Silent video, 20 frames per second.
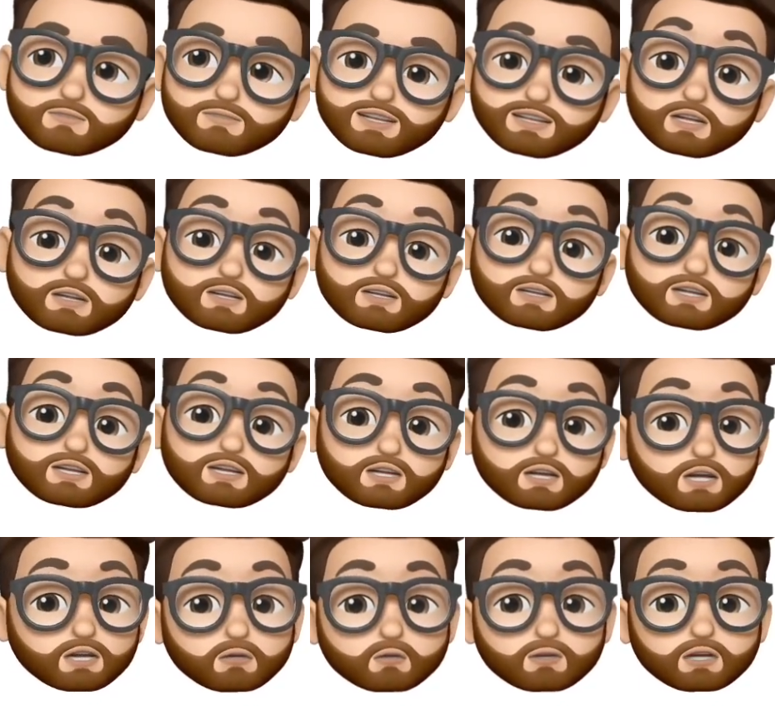So to
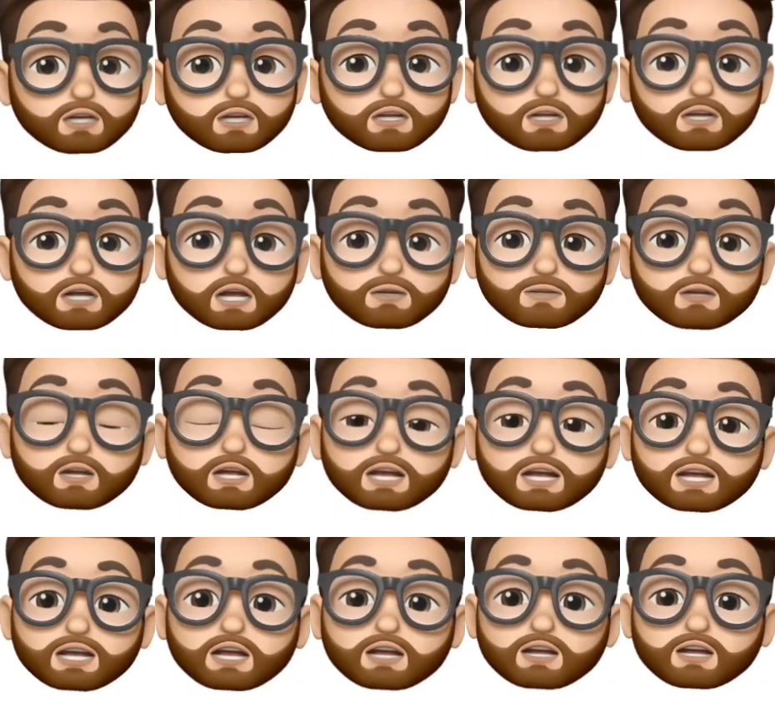start with, I'm going to
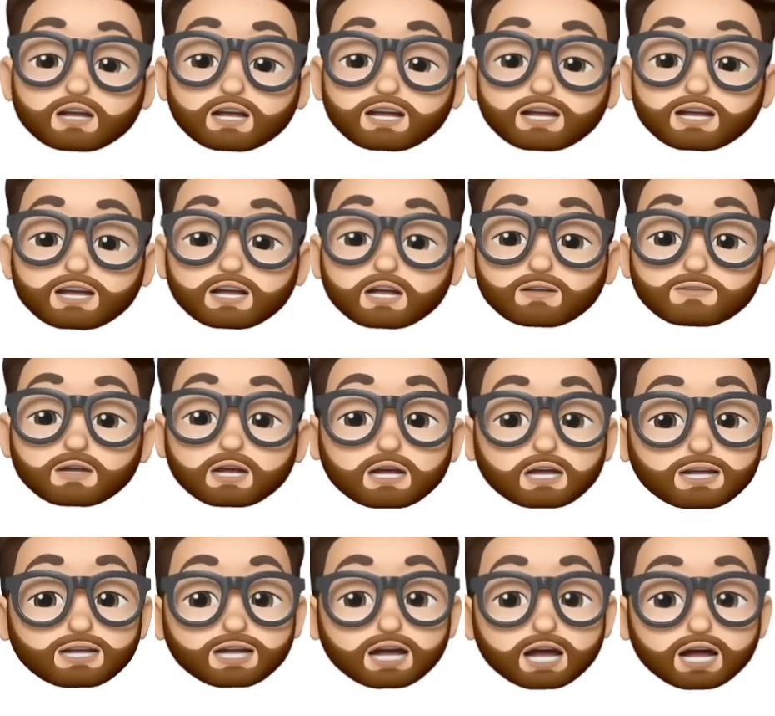click on my
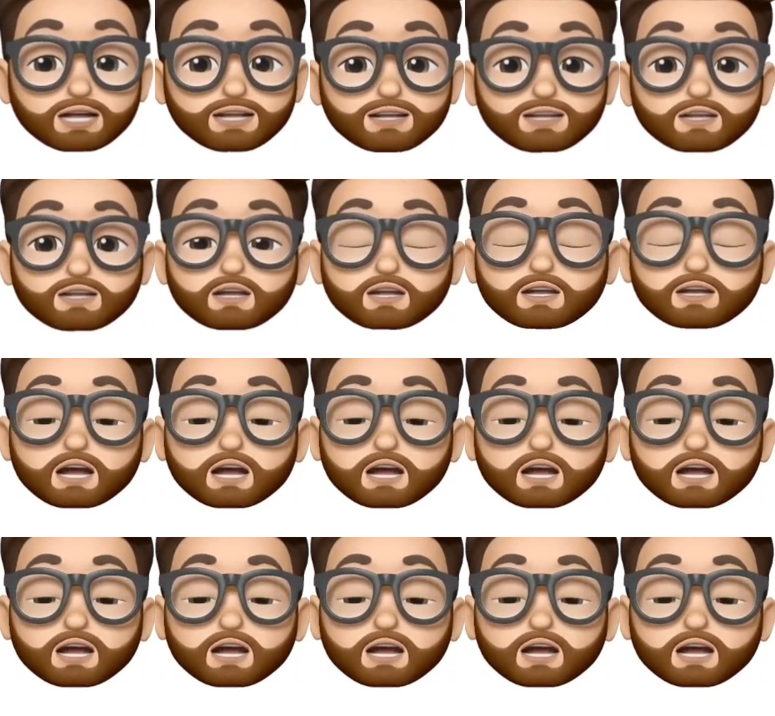class,